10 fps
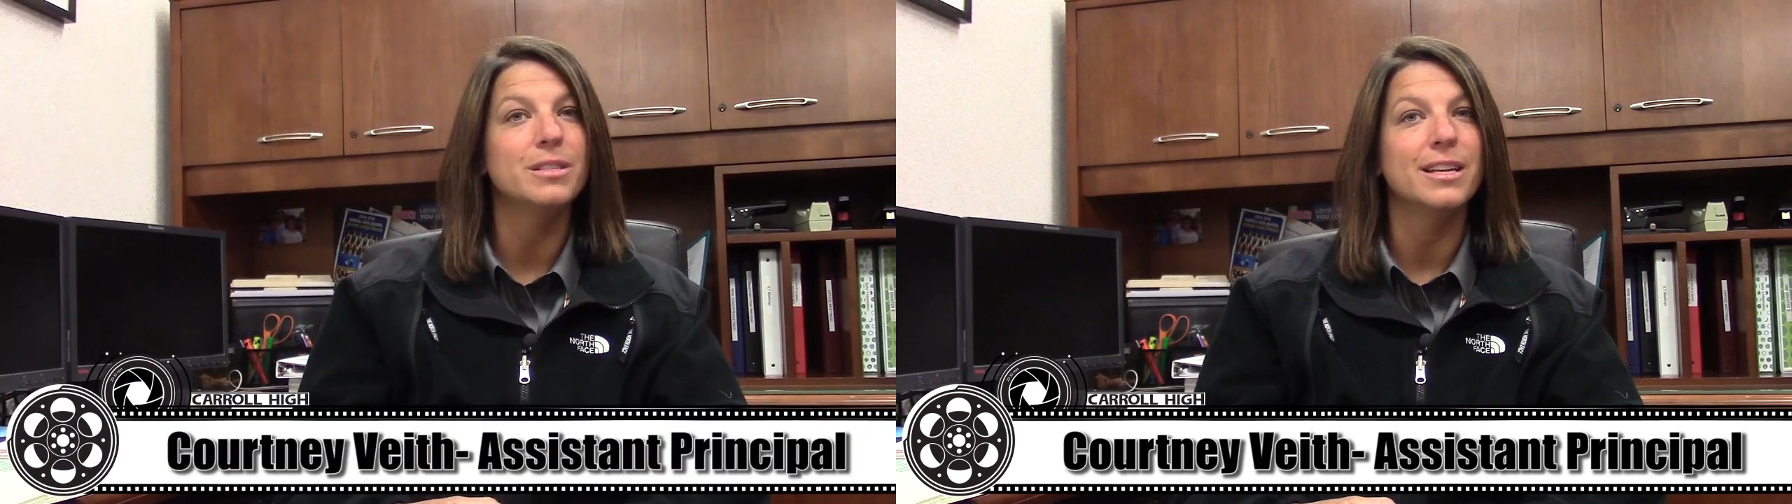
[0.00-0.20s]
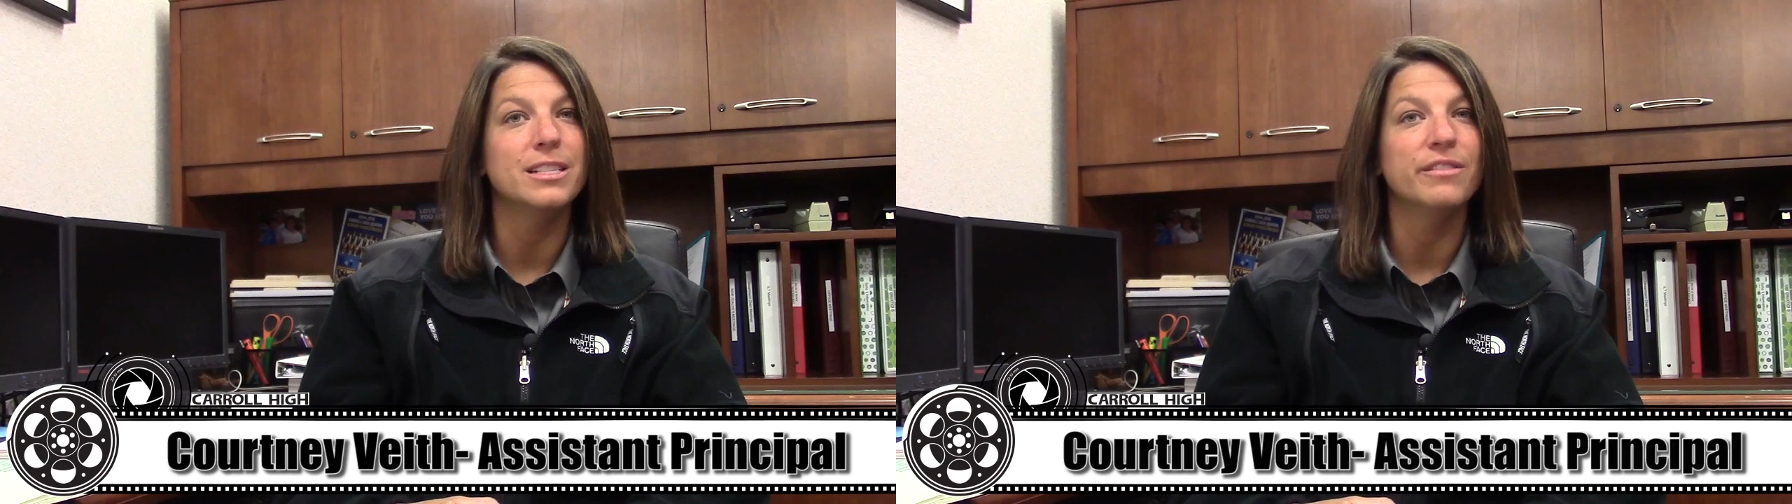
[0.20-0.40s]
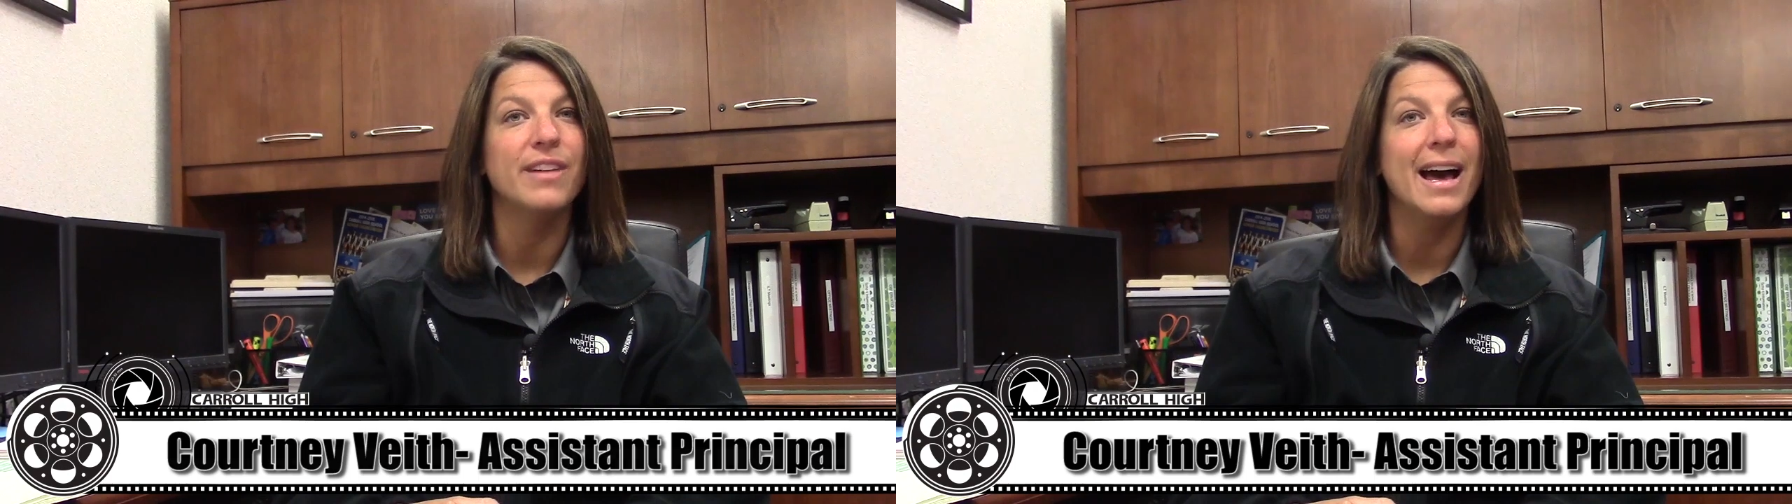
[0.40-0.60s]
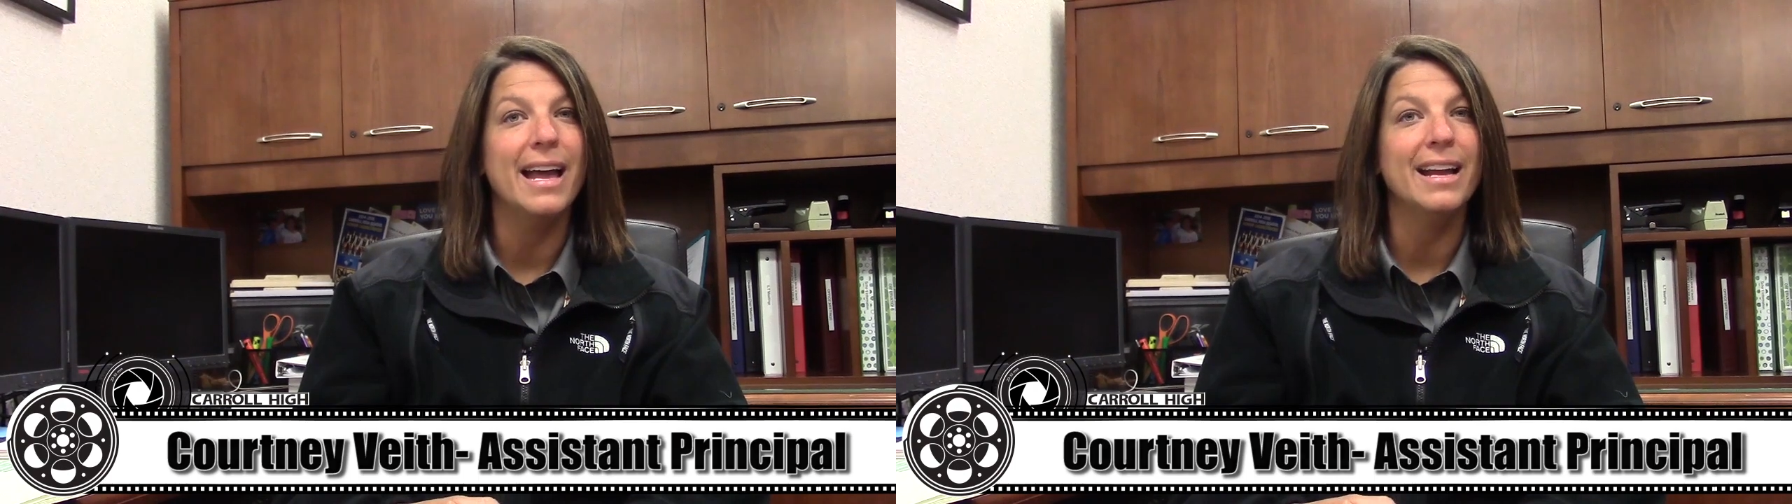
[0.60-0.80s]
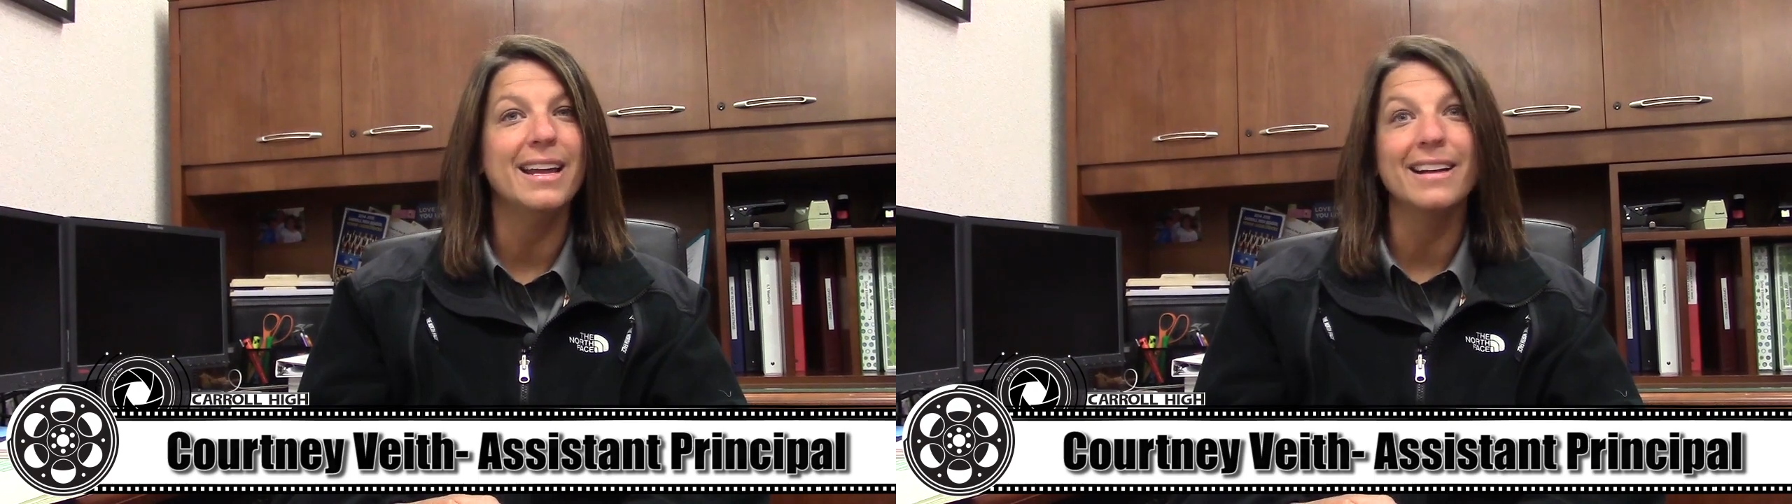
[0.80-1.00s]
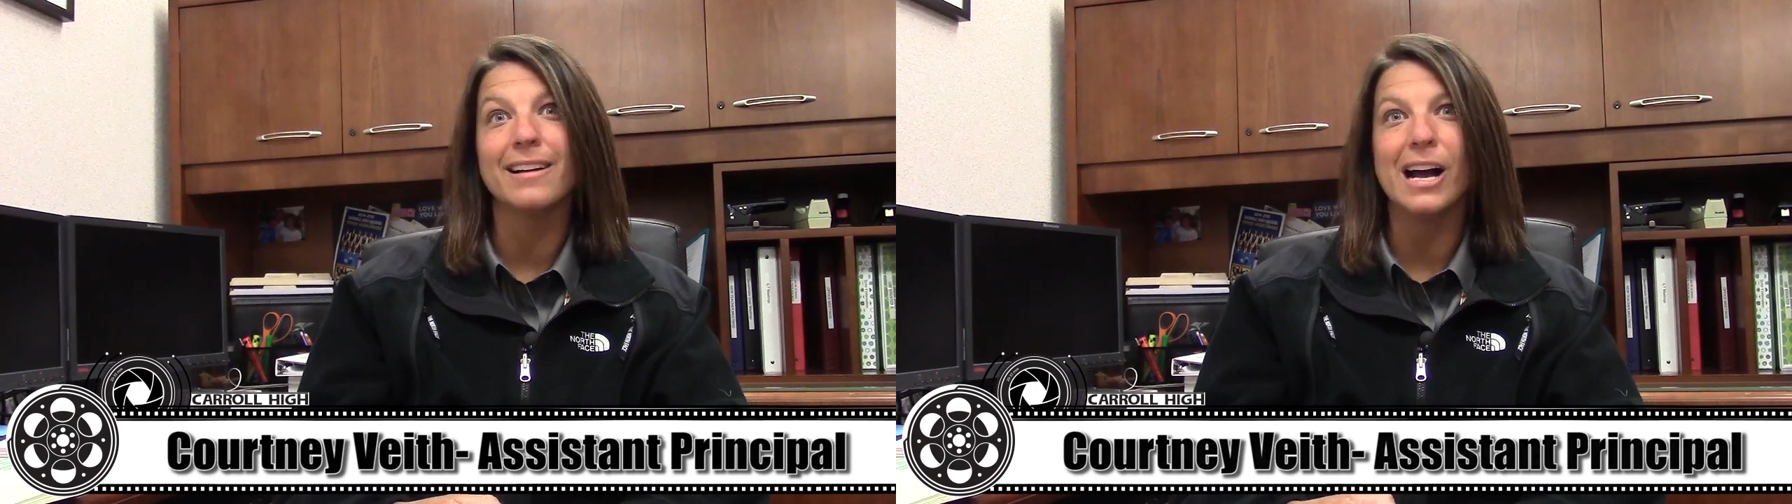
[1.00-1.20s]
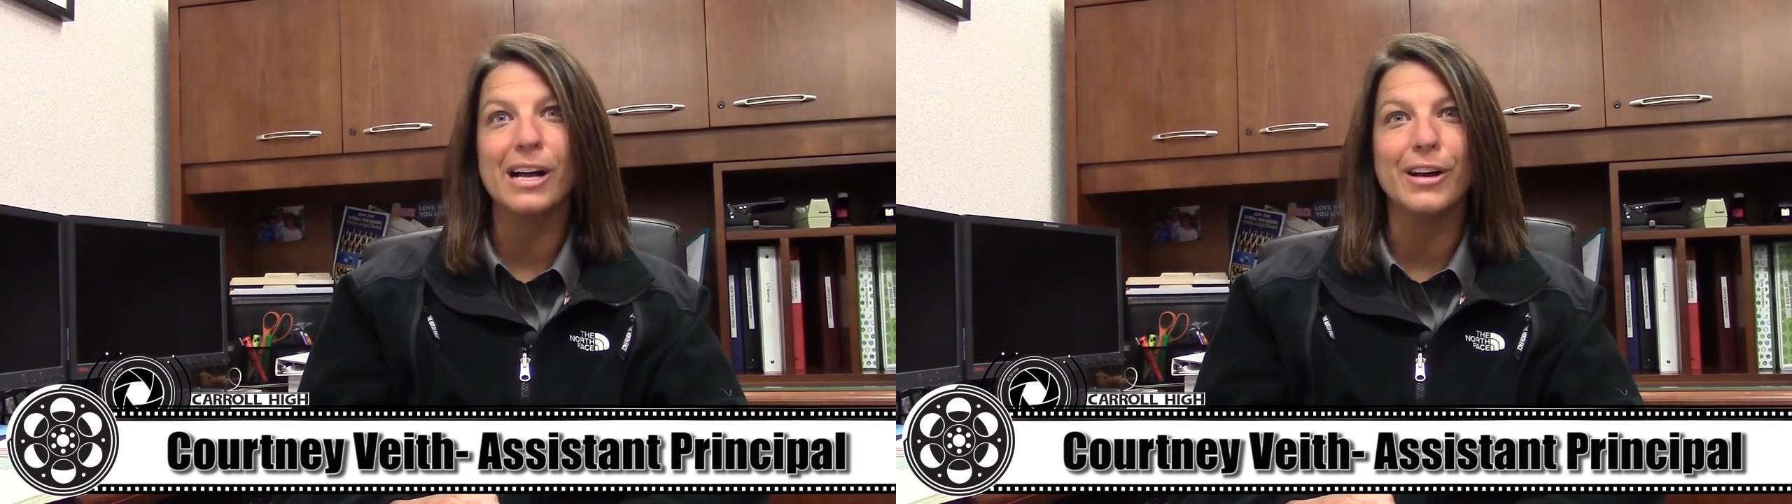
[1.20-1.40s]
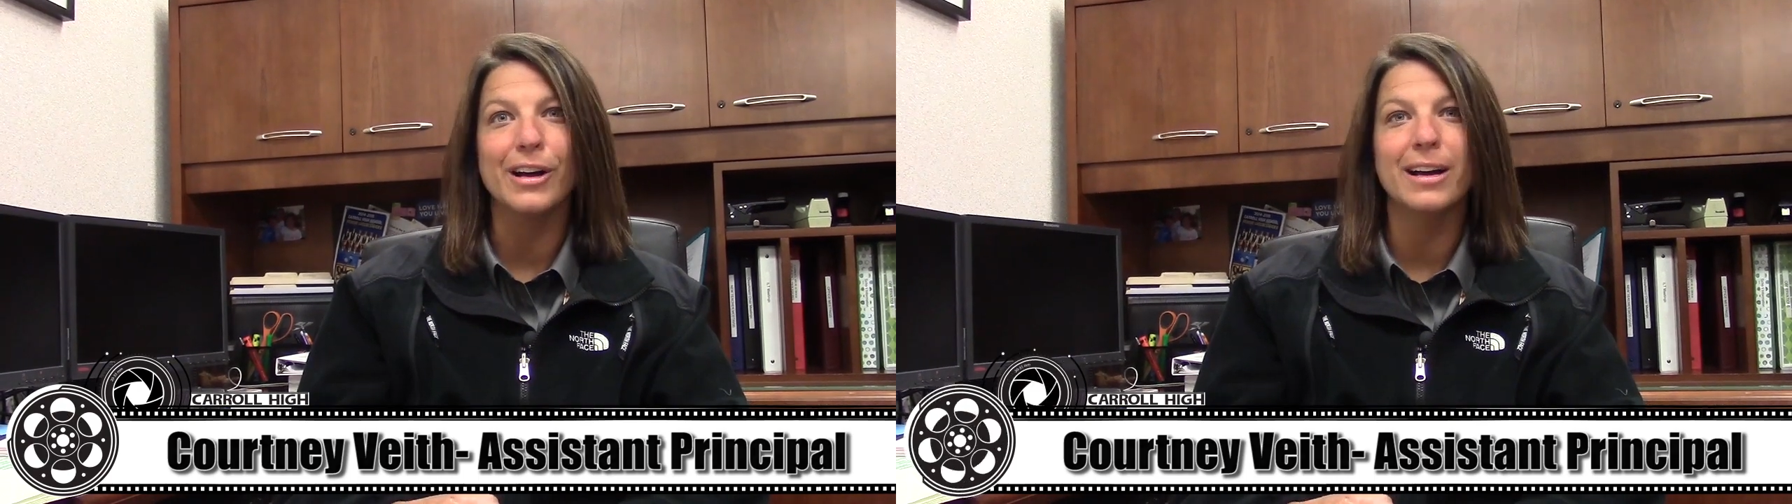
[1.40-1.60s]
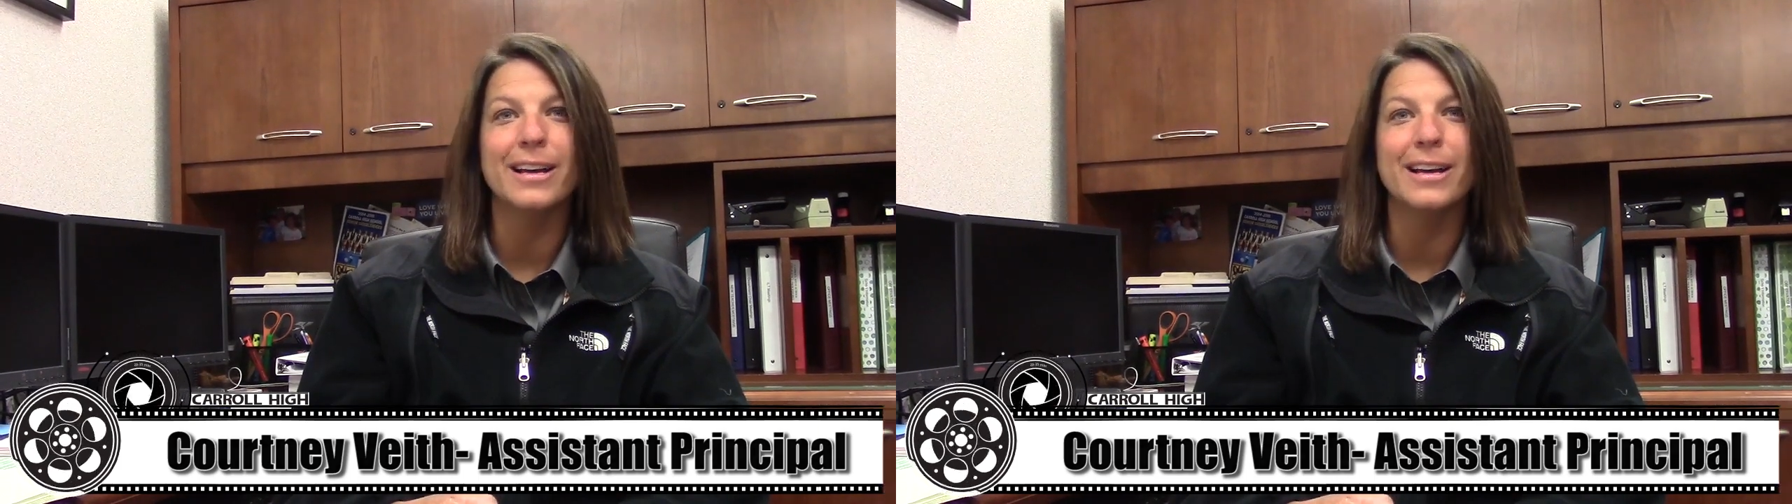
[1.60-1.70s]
they divide and conquer.